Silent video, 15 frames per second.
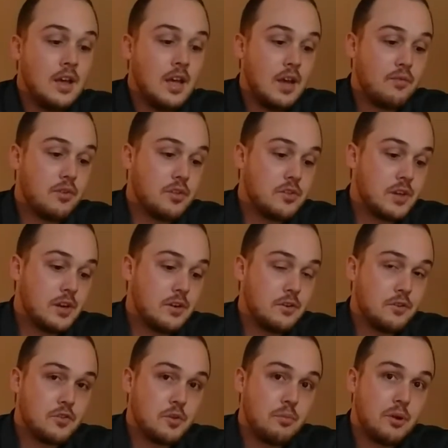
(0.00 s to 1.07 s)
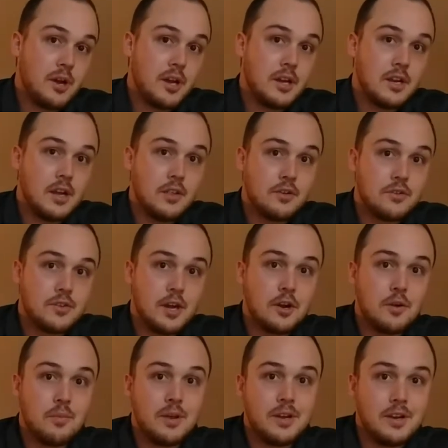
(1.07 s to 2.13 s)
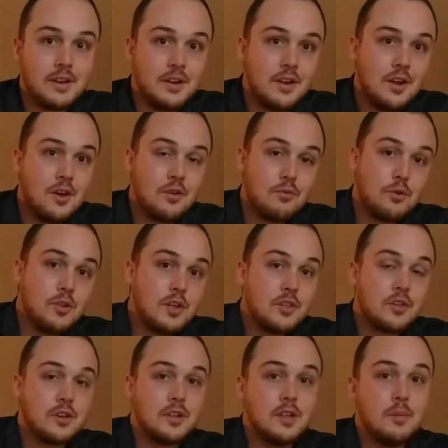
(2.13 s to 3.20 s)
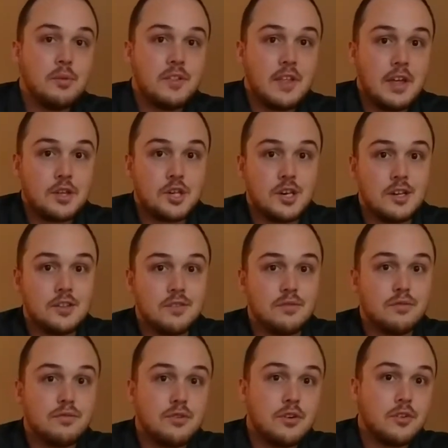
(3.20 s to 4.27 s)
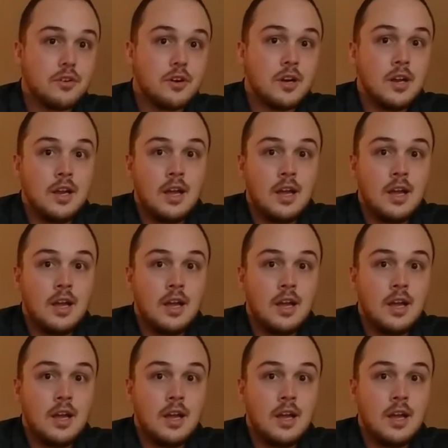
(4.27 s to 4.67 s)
And for the Senators to bring in another centerman really is going to limit that chance even further.